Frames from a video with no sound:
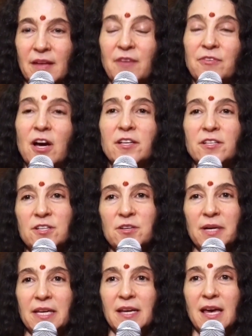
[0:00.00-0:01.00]
I've got to
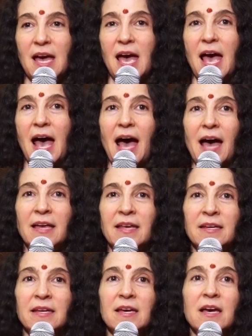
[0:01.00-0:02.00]
do it.
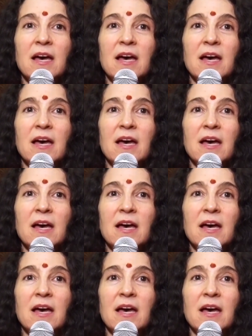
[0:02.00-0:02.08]
And,